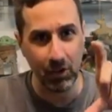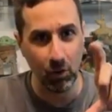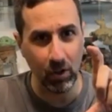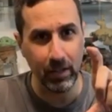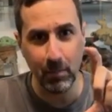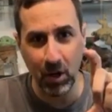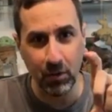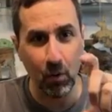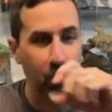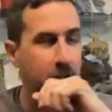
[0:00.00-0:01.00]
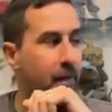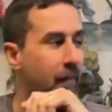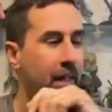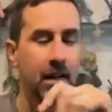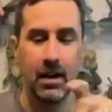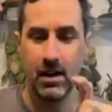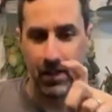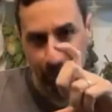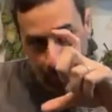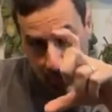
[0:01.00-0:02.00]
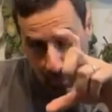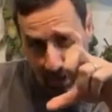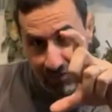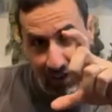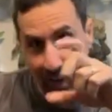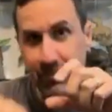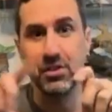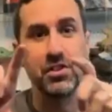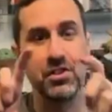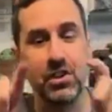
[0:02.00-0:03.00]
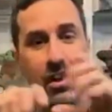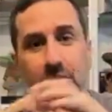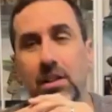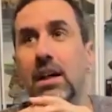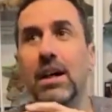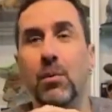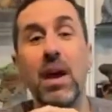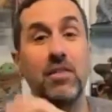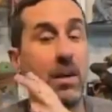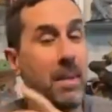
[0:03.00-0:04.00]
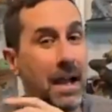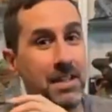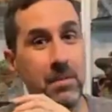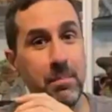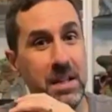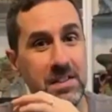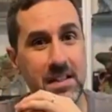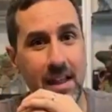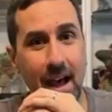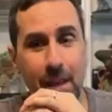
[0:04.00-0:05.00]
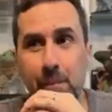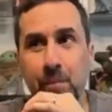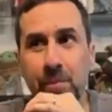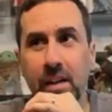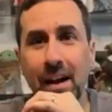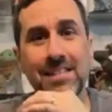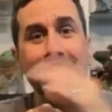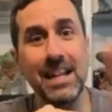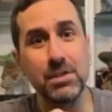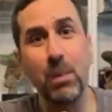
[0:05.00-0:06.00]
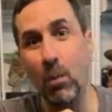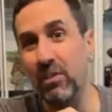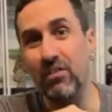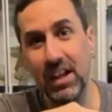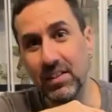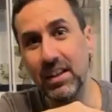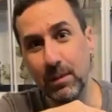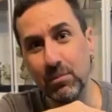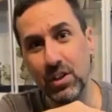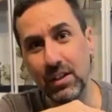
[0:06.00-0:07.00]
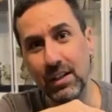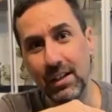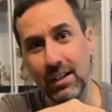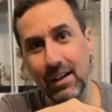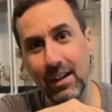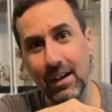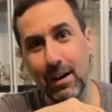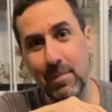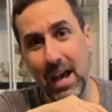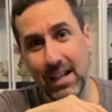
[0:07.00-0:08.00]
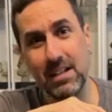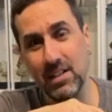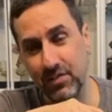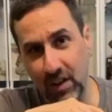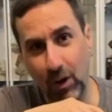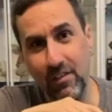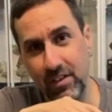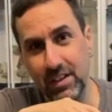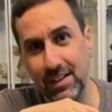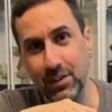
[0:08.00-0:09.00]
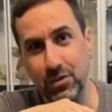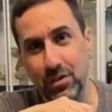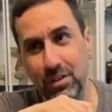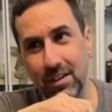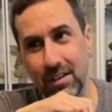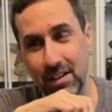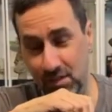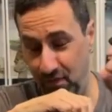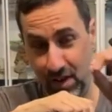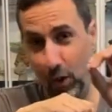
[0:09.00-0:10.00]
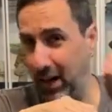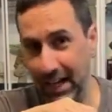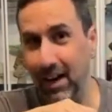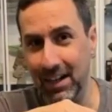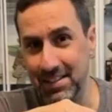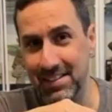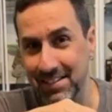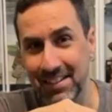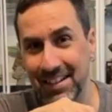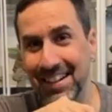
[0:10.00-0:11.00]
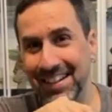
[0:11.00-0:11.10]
Mandalorian Mudhorn, those are about 5 inches tall. We have a companion piece to that. I'll say it's Boba Fett themed, and it is very vintage. It's very us.